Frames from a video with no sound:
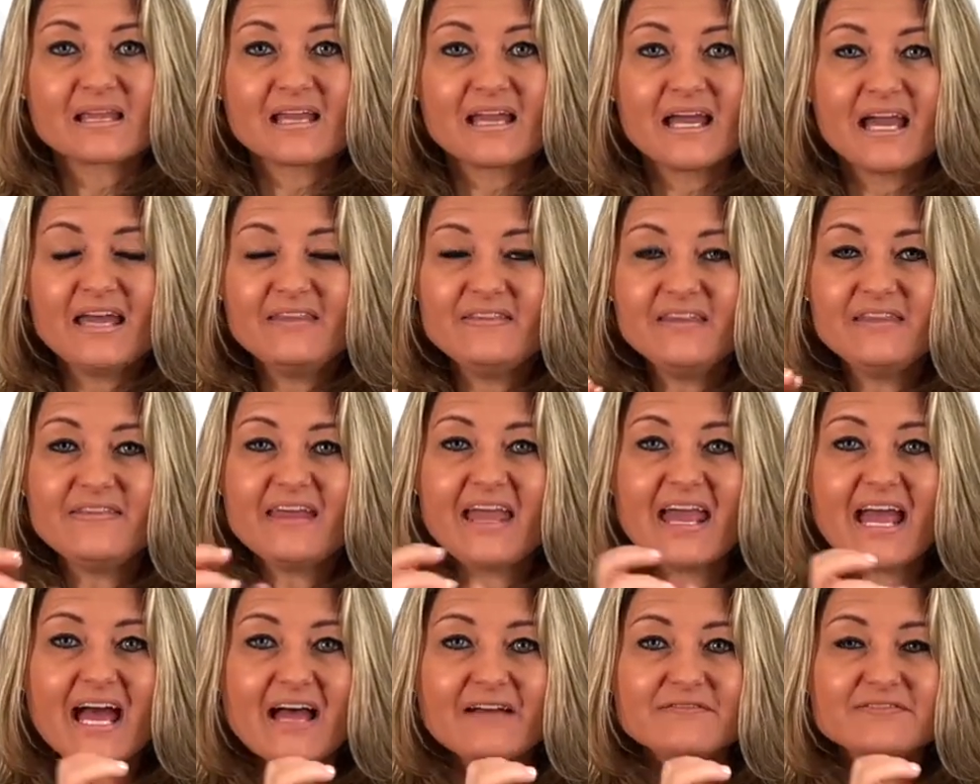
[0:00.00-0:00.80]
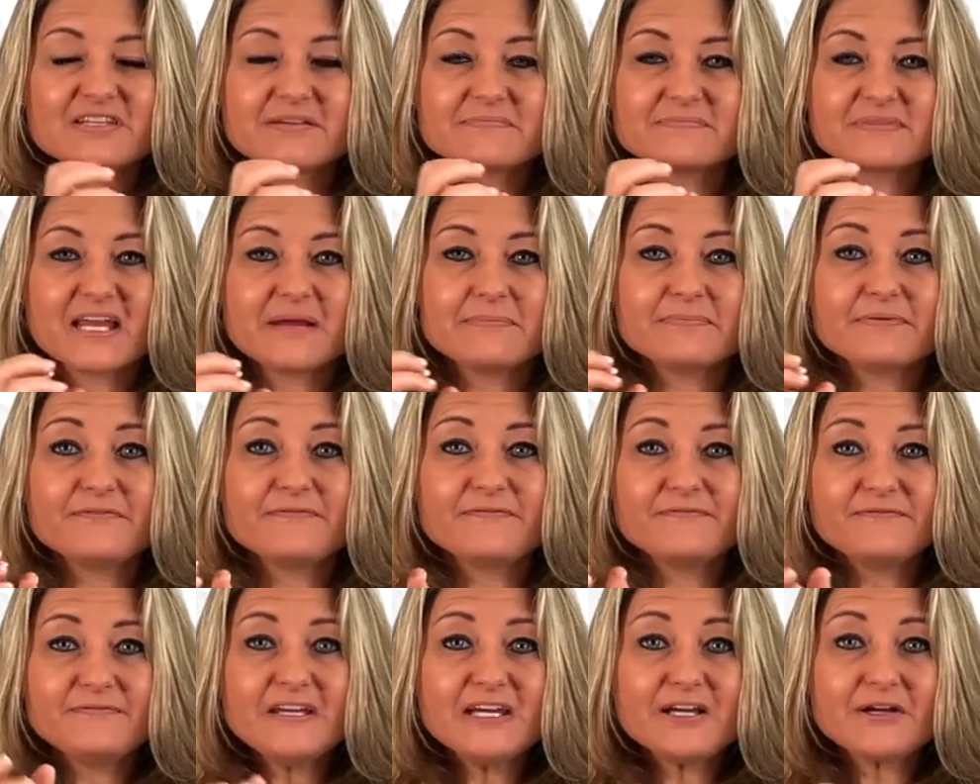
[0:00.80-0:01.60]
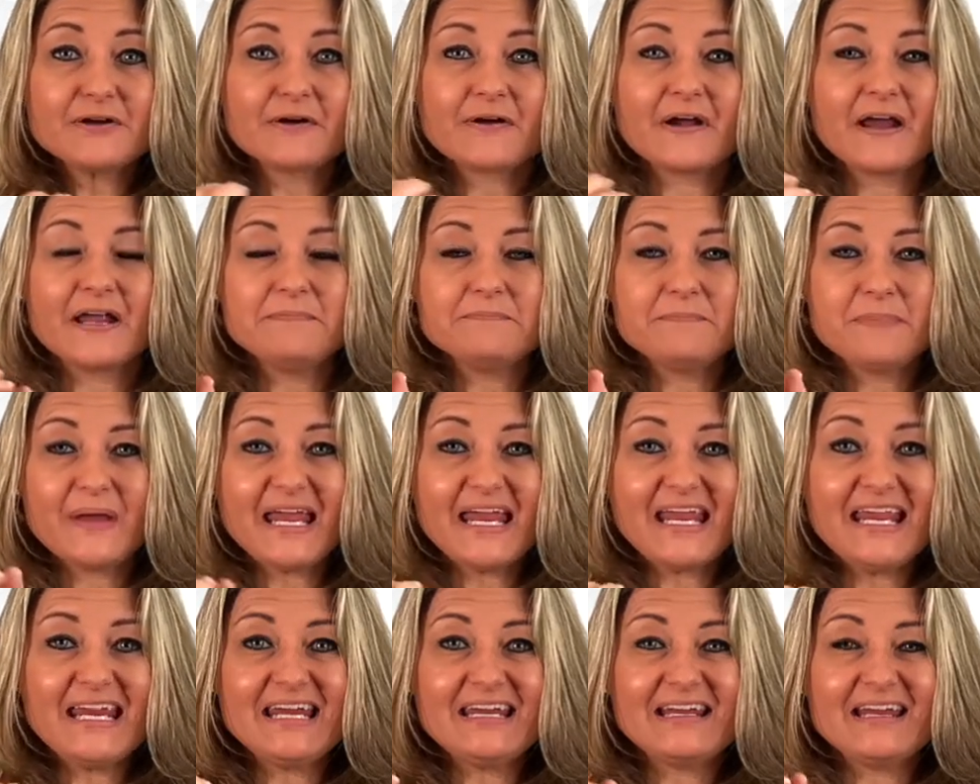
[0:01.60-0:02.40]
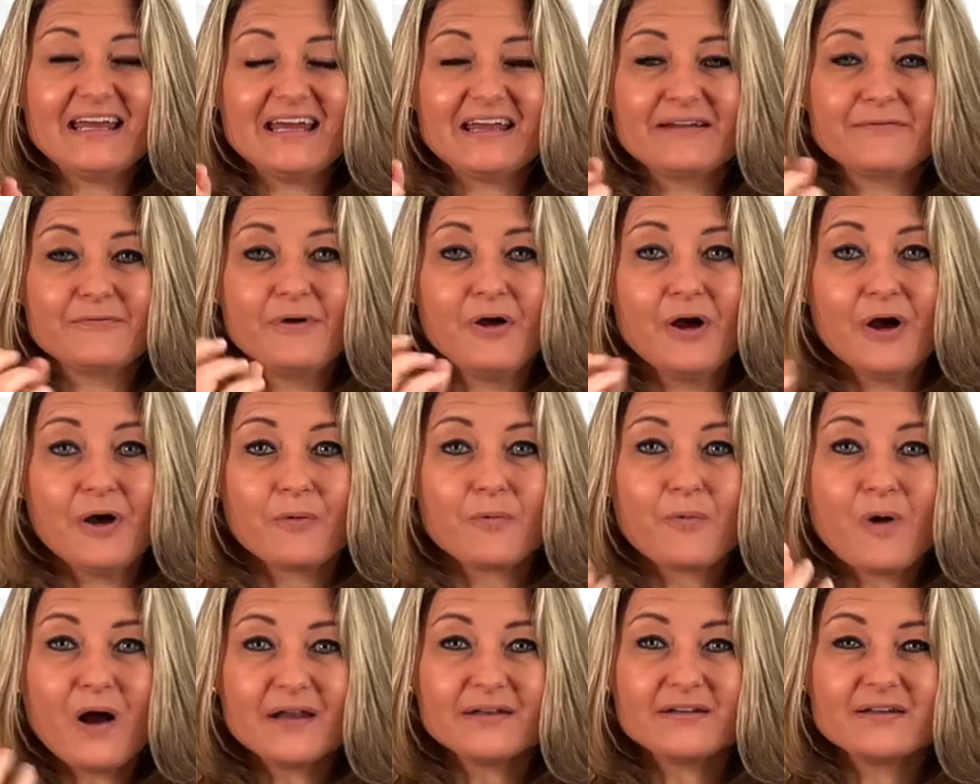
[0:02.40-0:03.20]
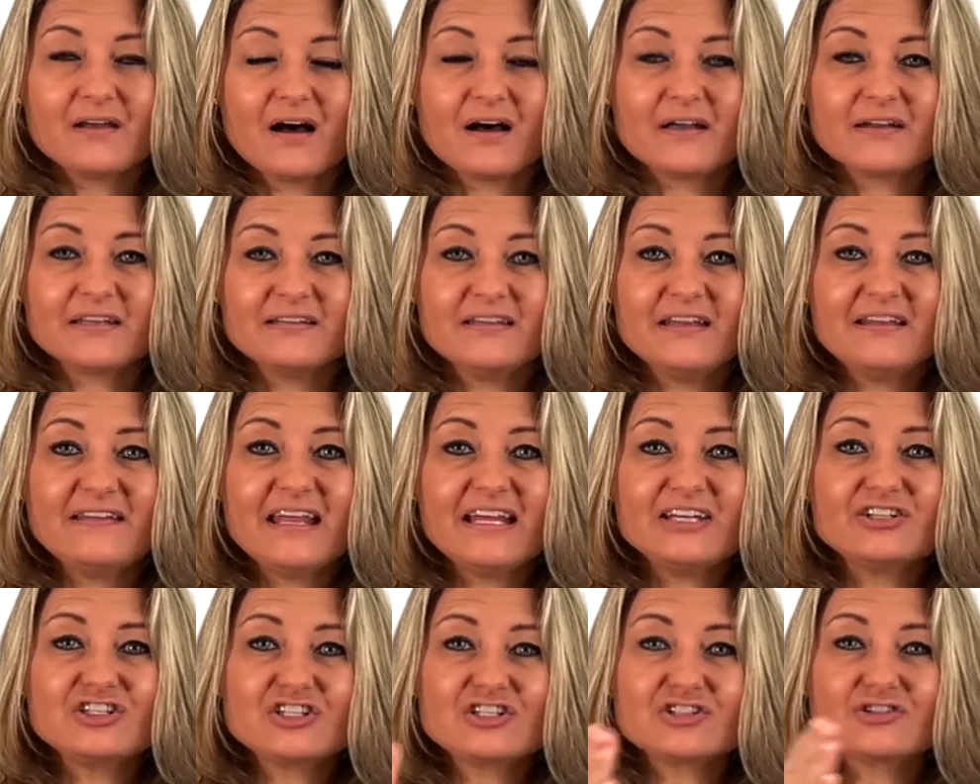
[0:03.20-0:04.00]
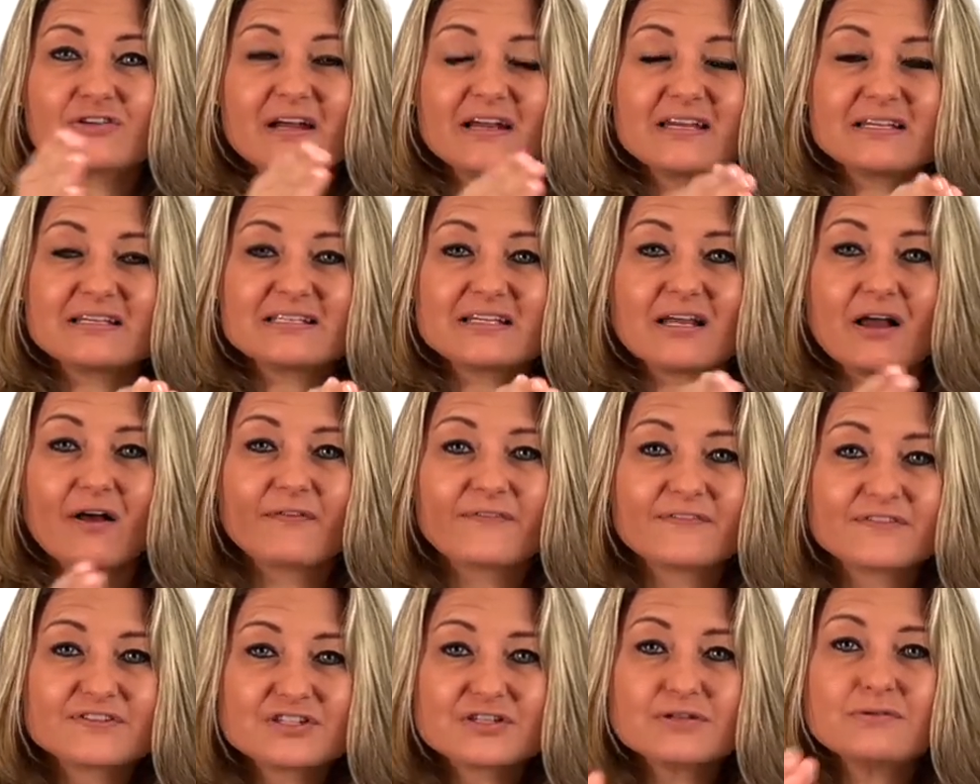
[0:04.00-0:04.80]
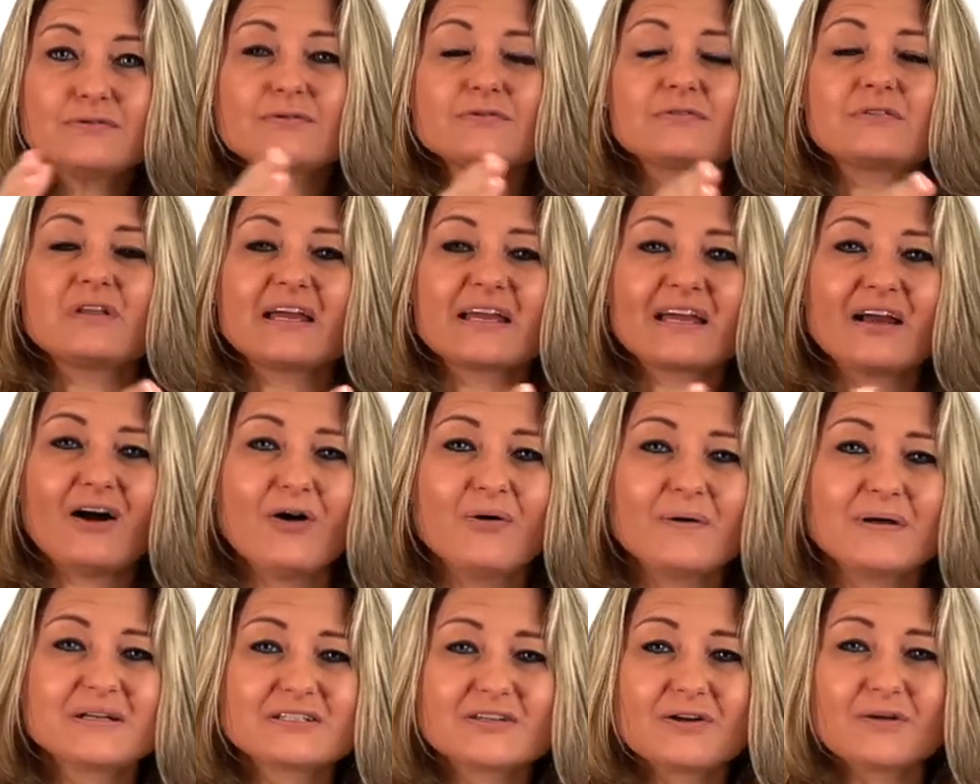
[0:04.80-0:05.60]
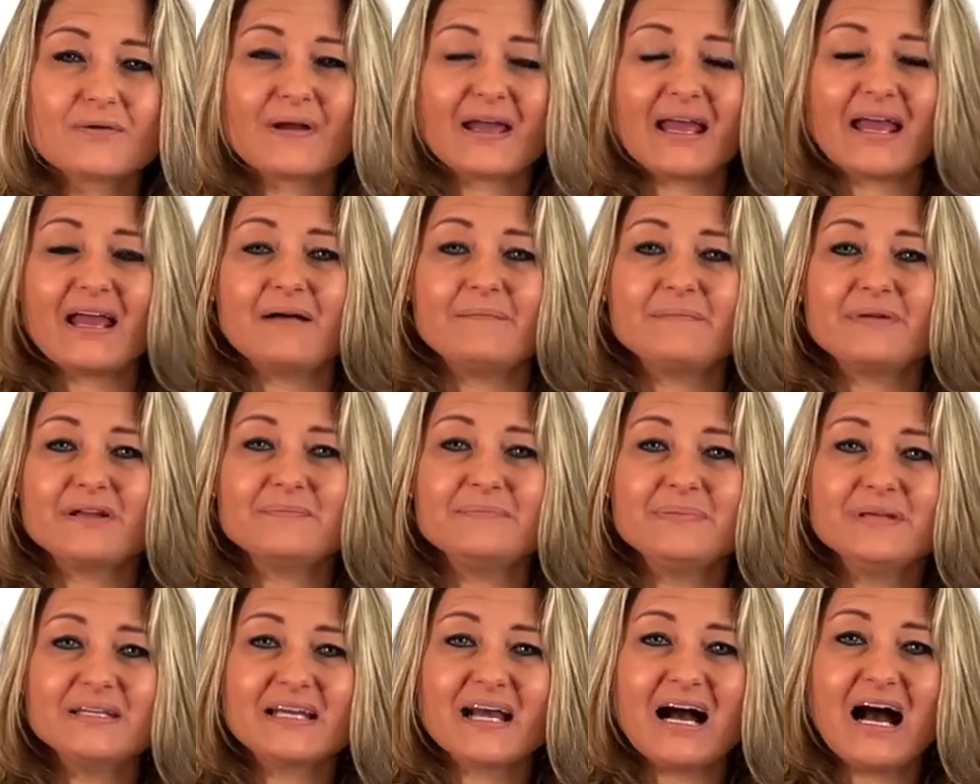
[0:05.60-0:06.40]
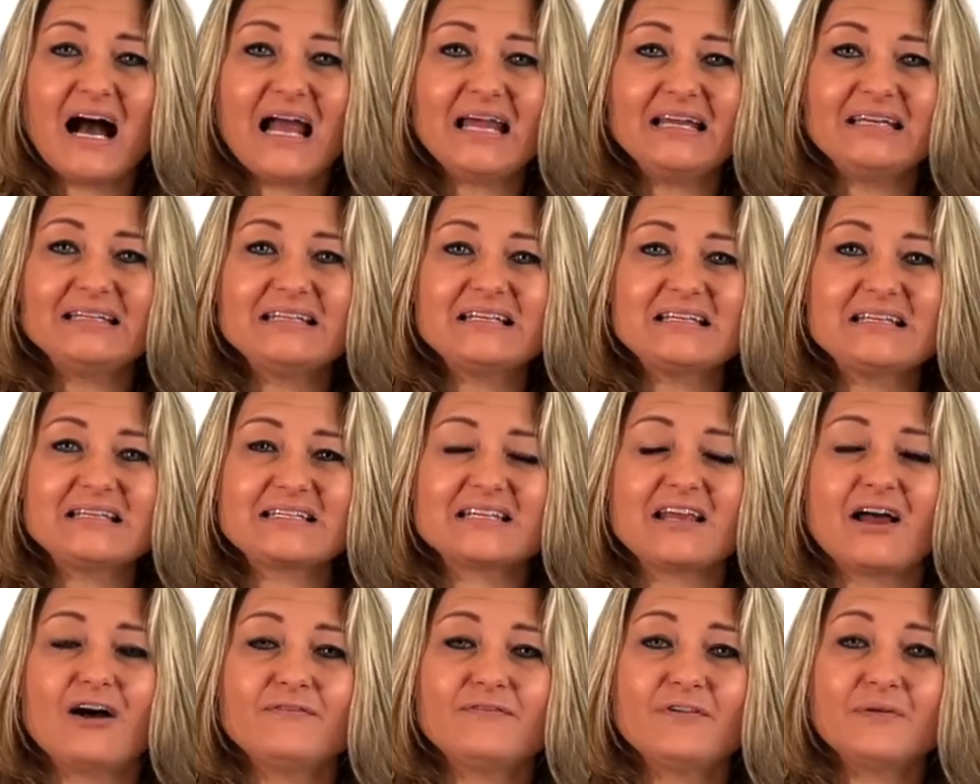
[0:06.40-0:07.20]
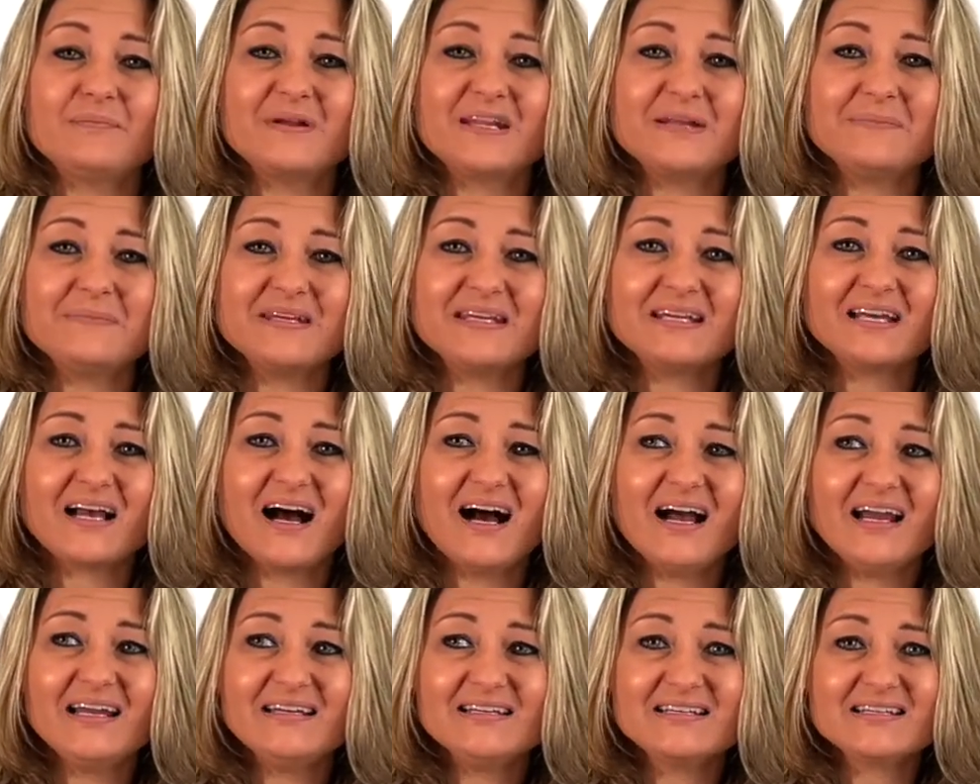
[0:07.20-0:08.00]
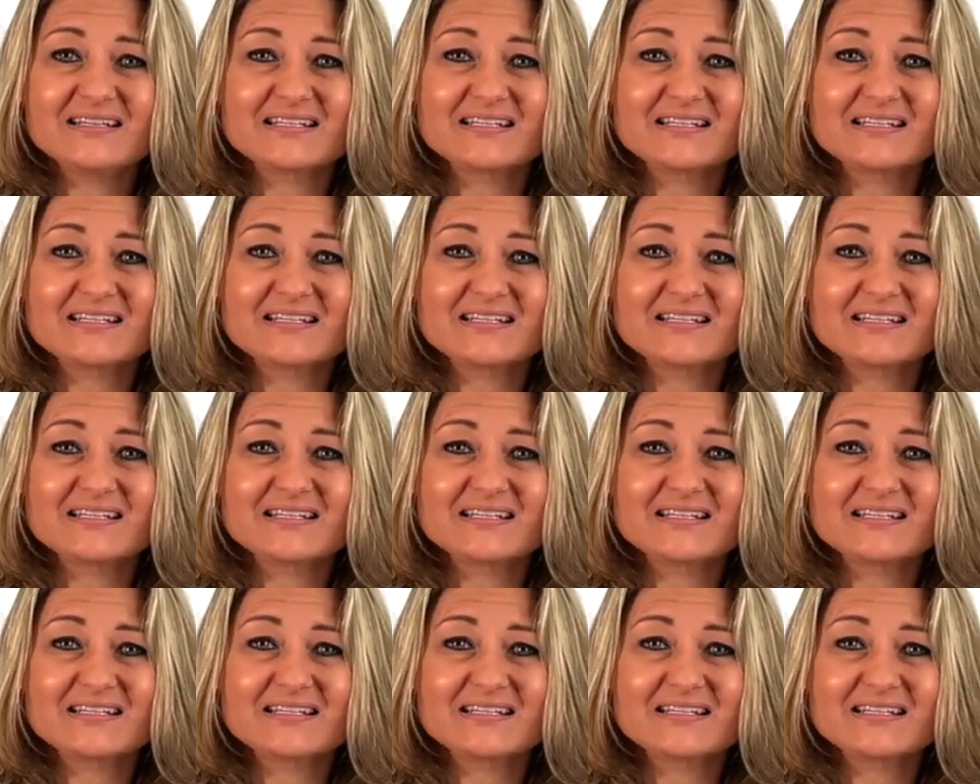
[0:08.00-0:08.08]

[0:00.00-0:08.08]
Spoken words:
and then they have some type of fear and pain and whatnot, and then they just try to self-soothe, like, oh, it's okay, I'm going to be kind to self, I'm going to be kind to